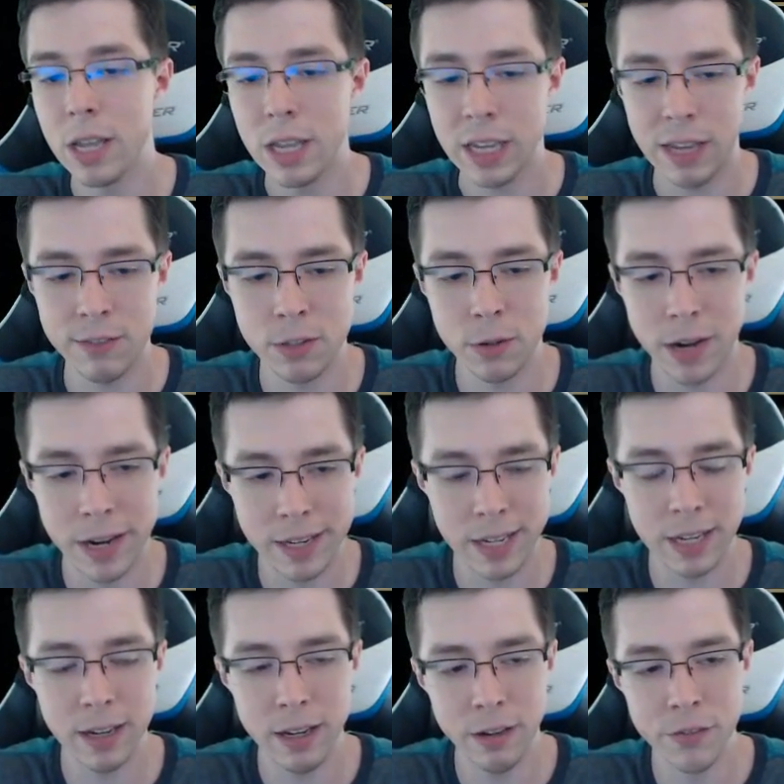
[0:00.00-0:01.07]
gives you an idea
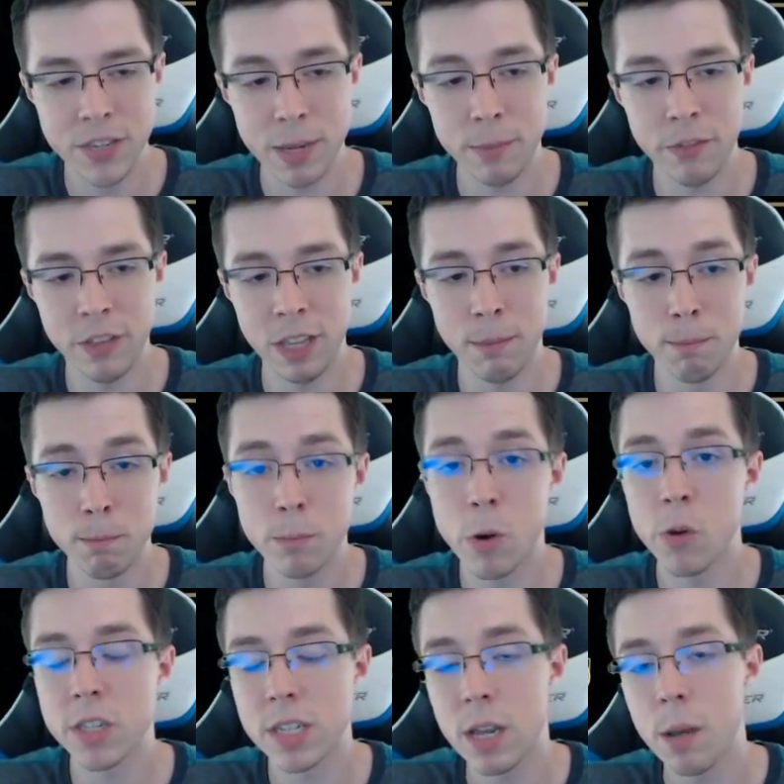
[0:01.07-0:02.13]
of some of the
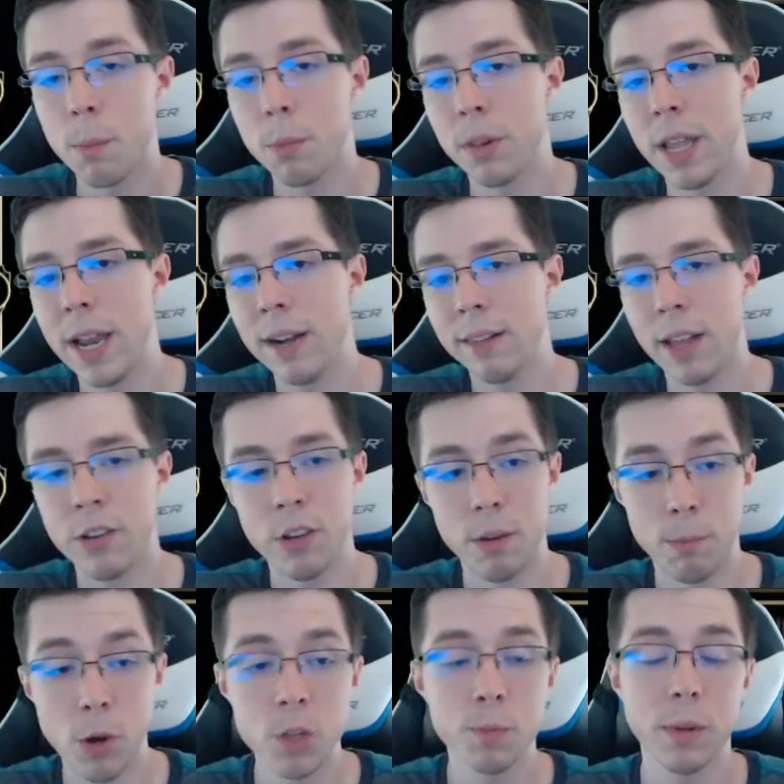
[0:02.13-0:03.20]
most played
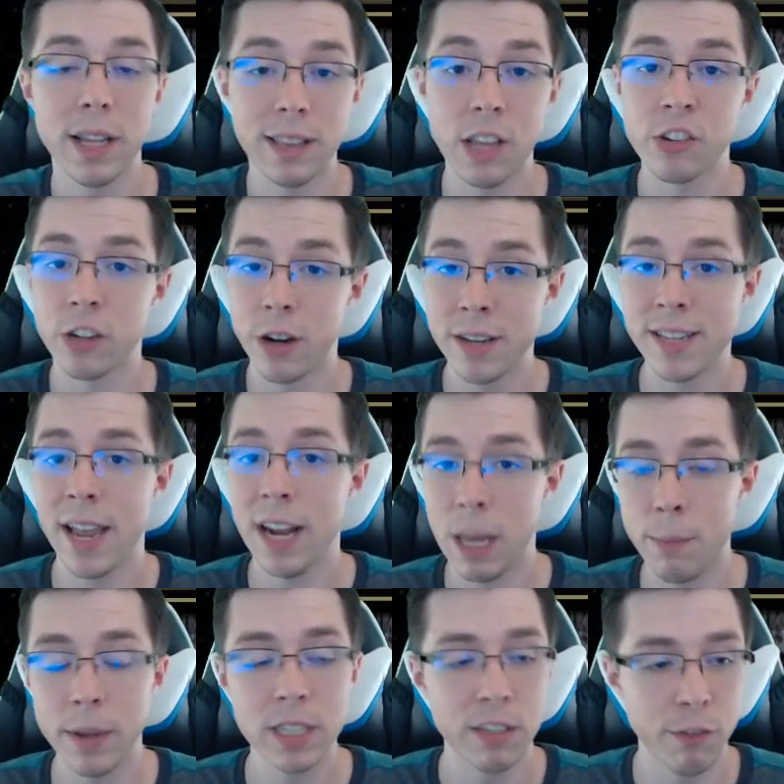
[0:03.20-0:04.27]
legendaries and
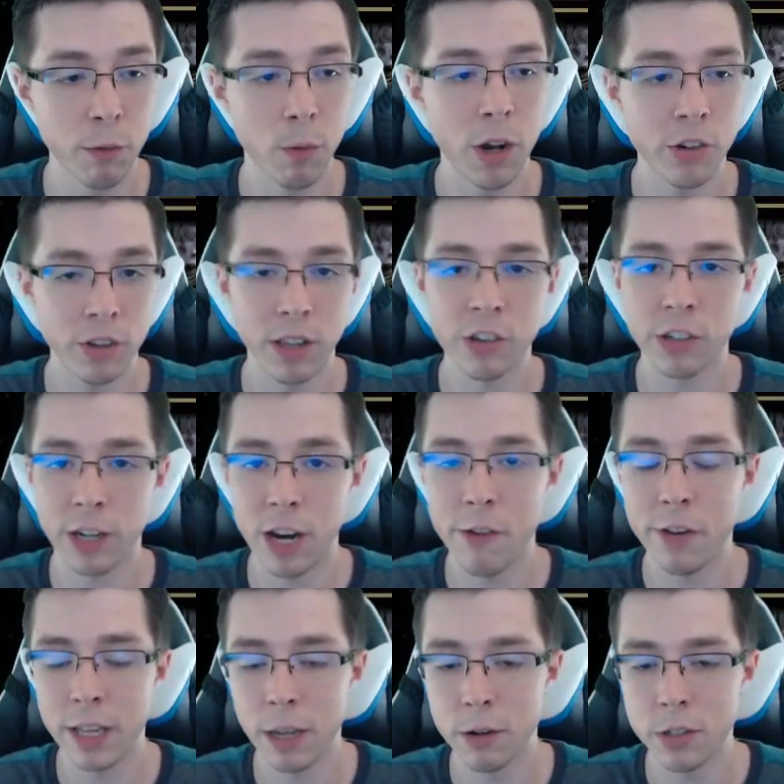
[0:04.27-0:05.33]
epics if you watch the legendary
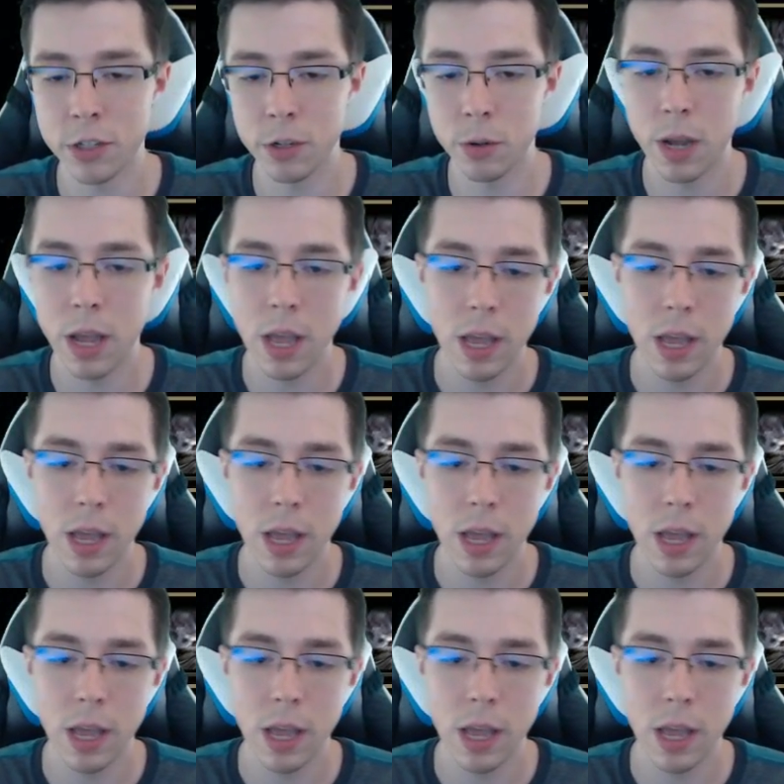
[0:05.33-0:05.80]
video too.